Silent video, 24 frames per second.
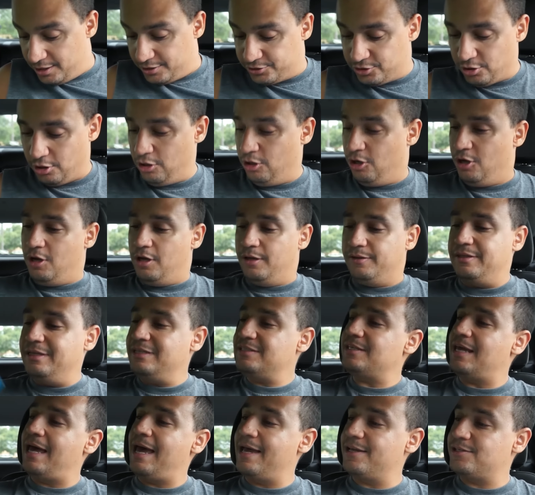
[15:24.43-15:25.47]
so
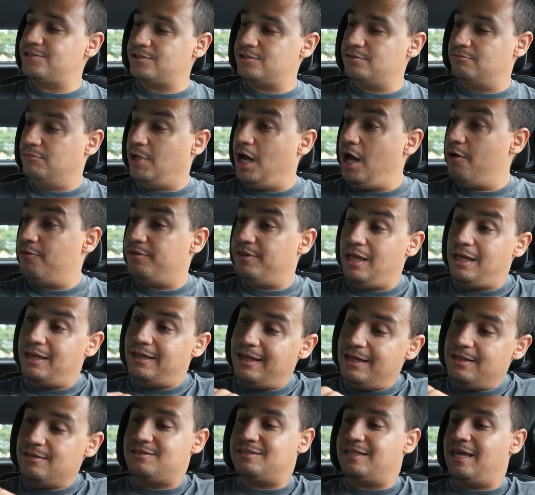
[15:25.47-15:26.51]
this ash oh
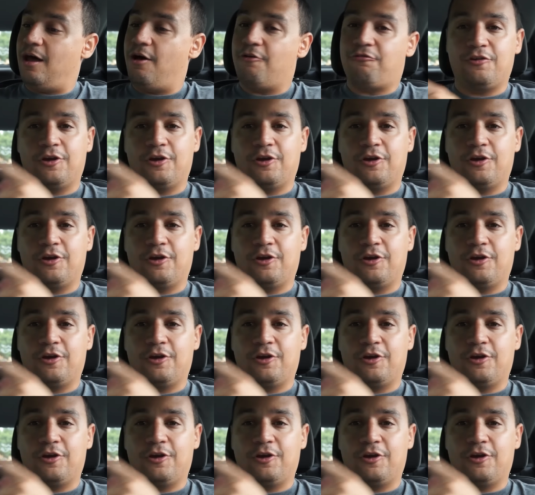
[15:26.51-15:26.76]
the in scale